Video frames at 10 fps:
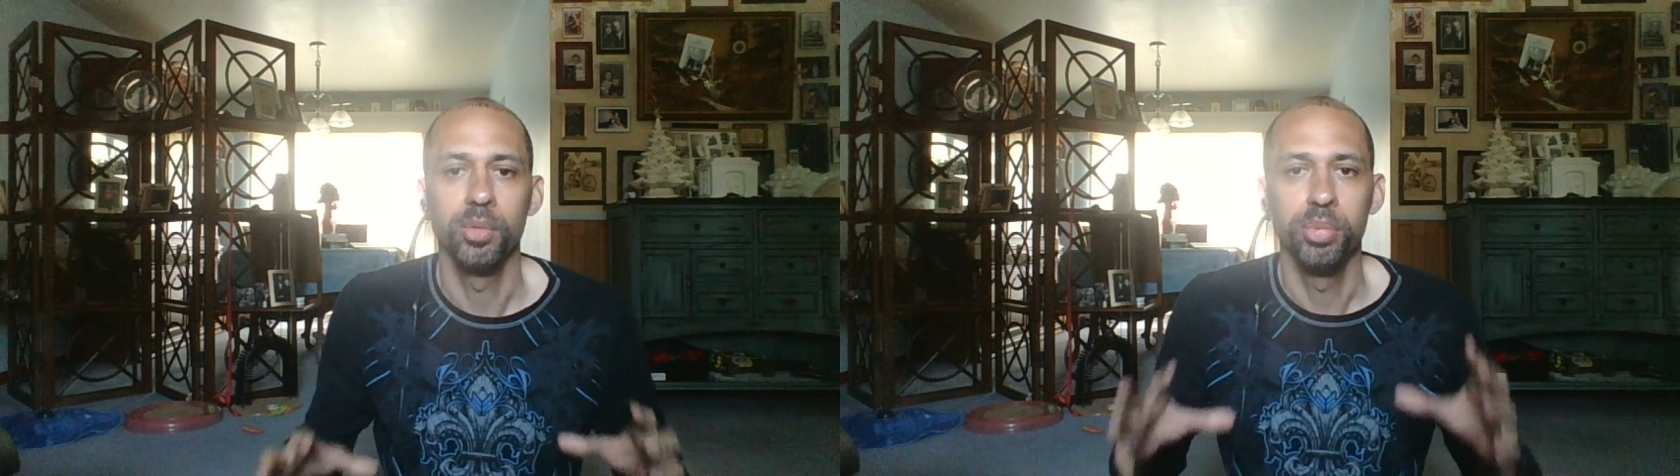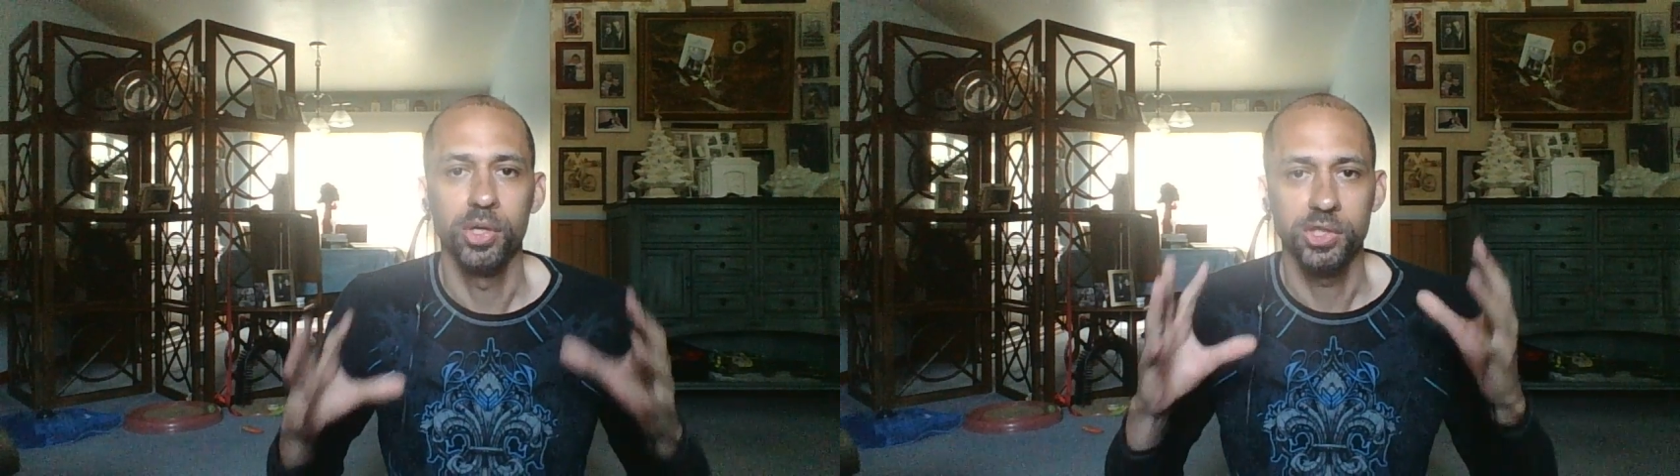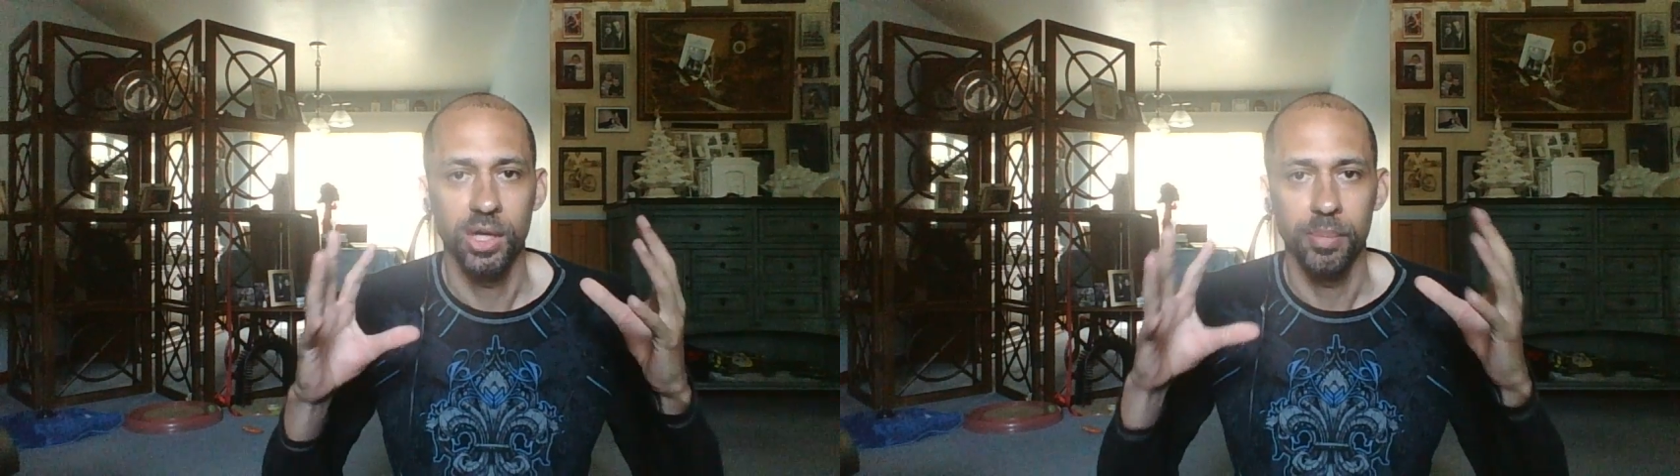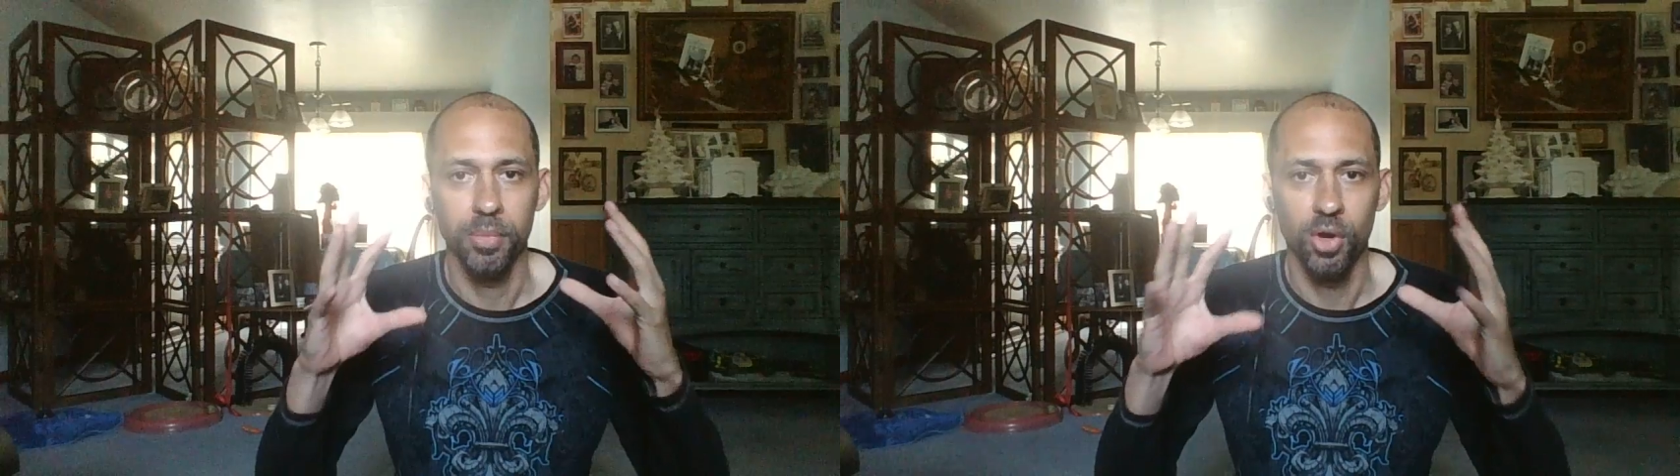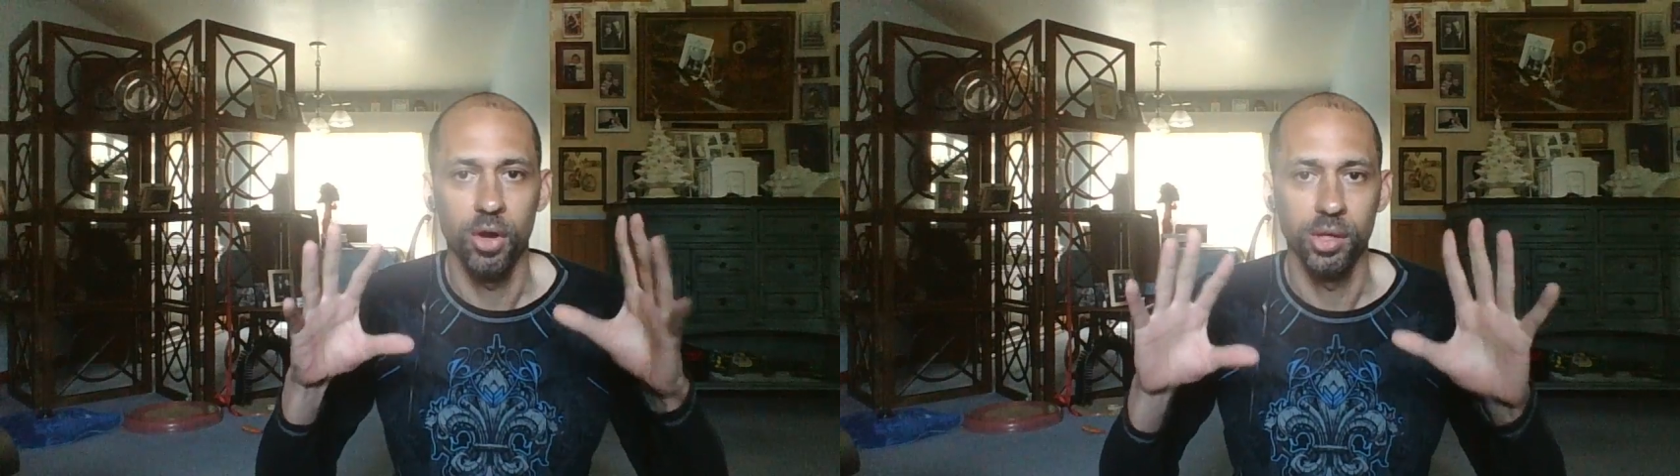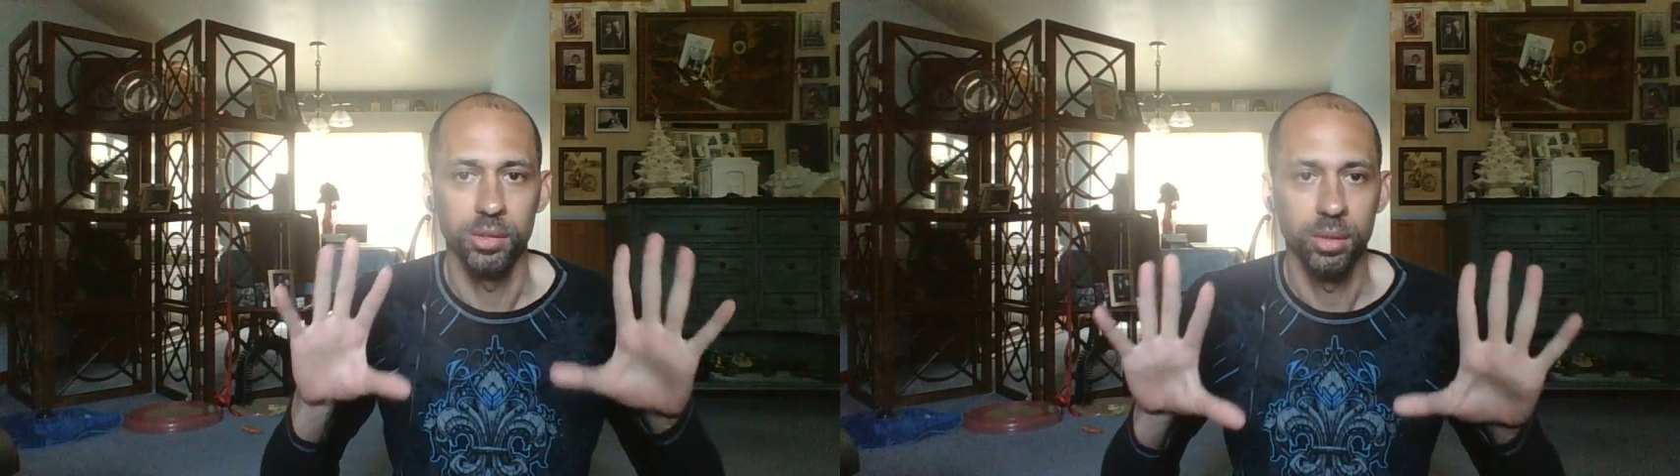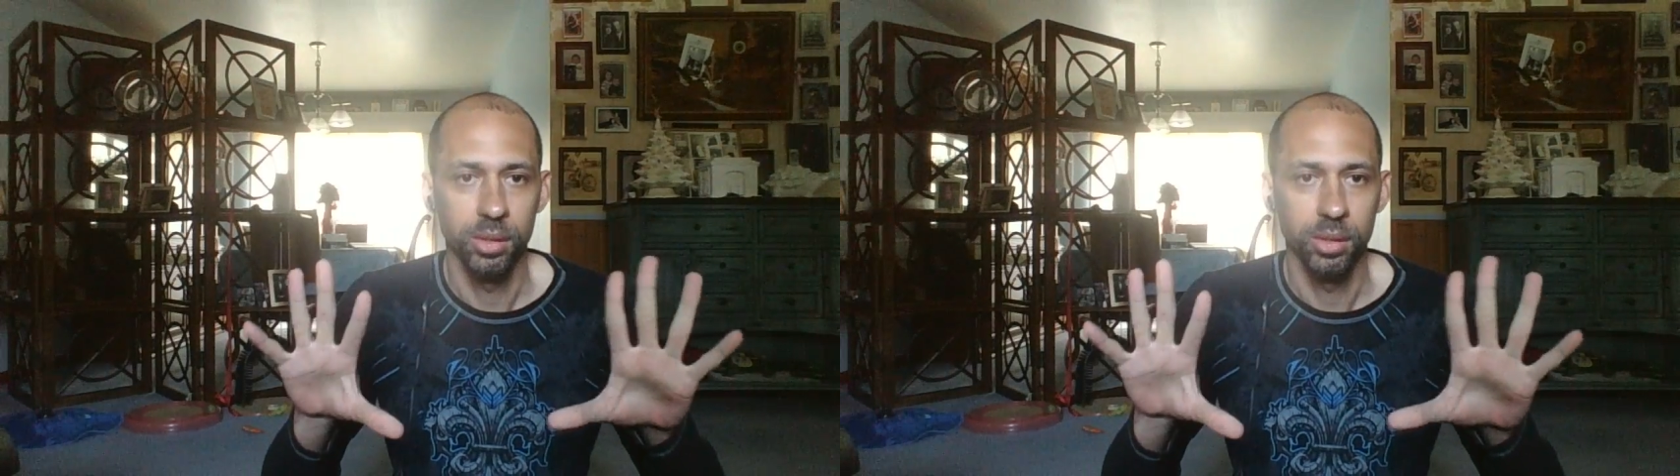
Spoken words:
the push-up on